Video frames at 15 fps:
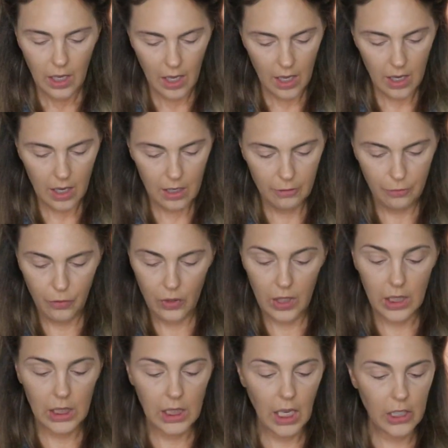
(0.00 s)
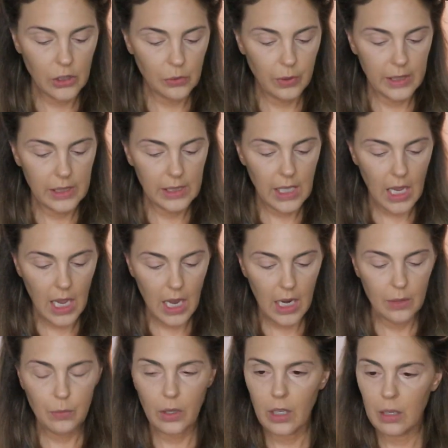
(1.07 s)
And for the luxury
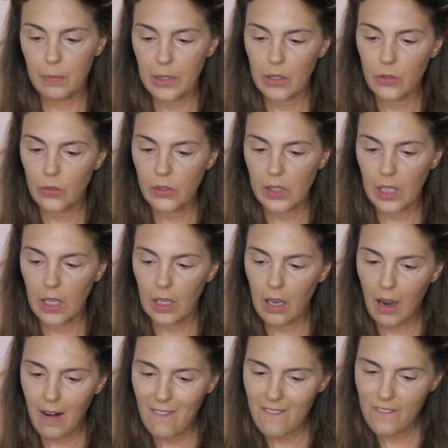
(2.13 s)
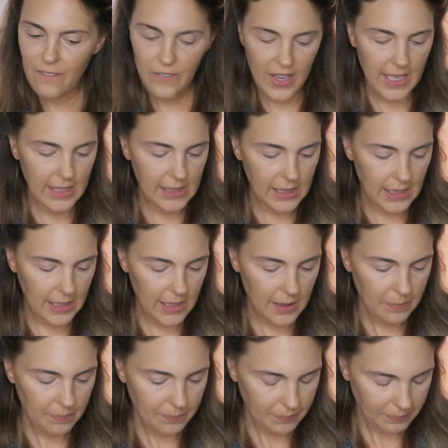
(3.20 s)
side, we're going to be using
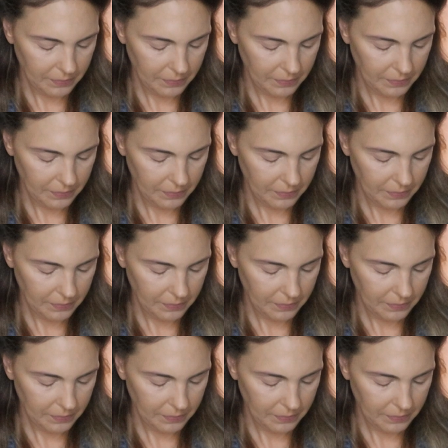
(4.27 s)
Fenty.